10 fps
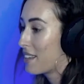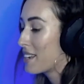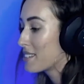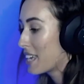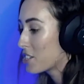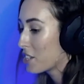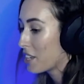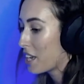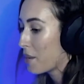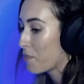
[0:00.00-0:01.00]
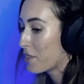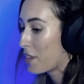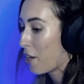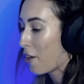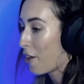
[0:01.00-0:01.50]
and mm-hmm. essentially
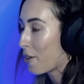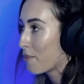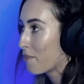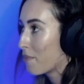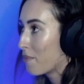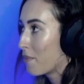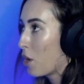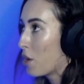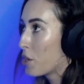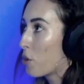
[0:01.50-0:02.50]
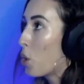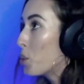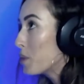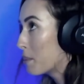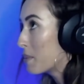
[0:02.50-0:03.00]
they're your
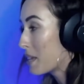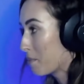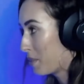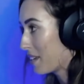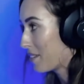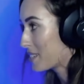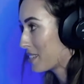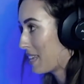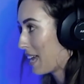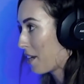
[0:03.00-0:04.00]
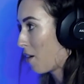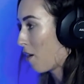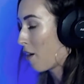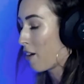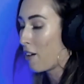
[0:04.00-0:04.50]
own limiting beliefs that
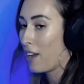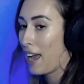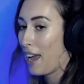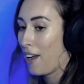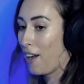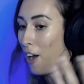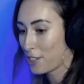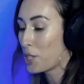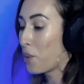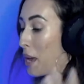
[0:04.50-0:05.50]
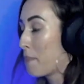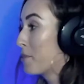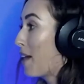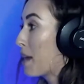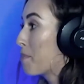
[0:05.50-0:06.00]
are also
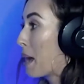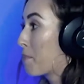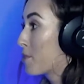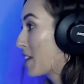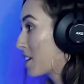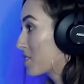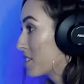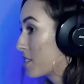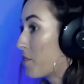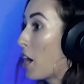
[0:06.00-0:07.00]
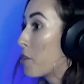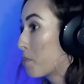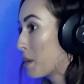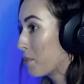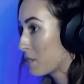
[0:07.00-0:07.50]
amplified by projections of other
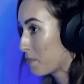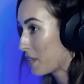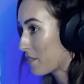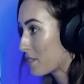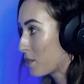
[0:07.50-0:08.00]
people's beliefs.